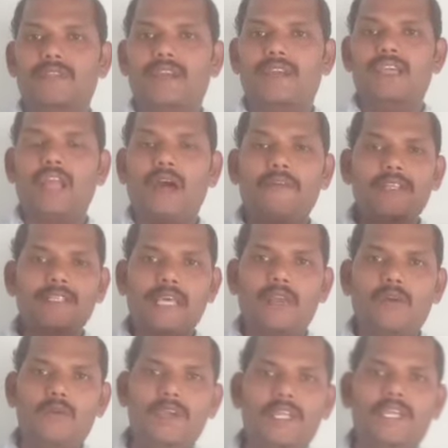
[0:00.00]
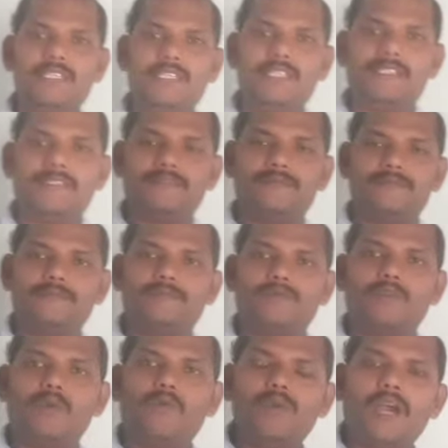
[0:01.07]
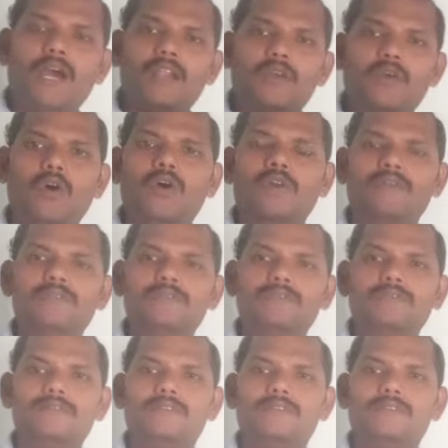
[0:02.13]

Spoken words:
in our surroundings we are gone